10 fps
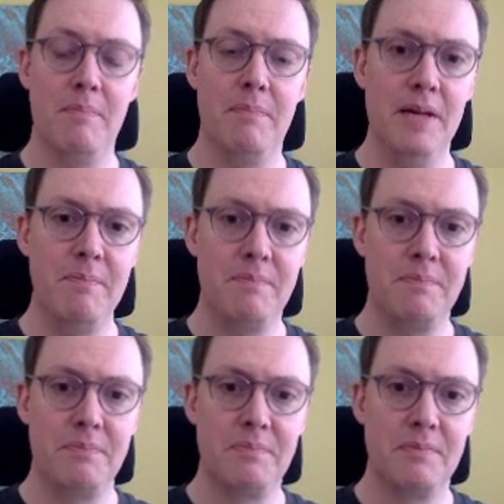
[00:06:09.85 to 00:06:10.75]
But
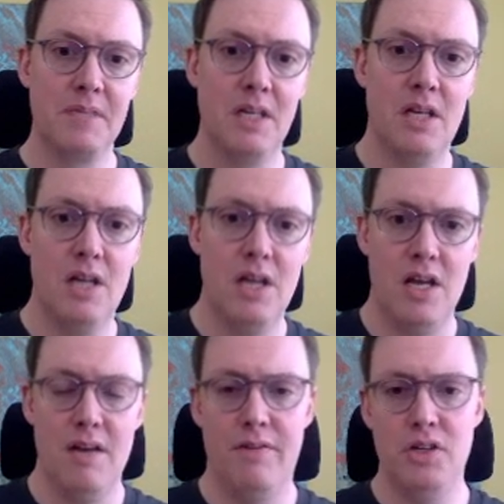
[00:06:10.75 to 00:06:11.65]

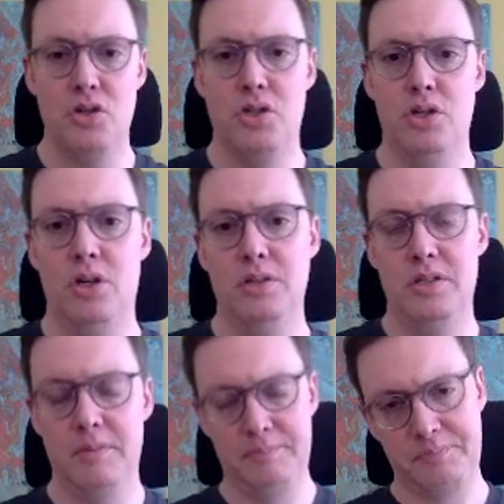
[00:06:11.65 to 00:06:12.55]
Fischer shows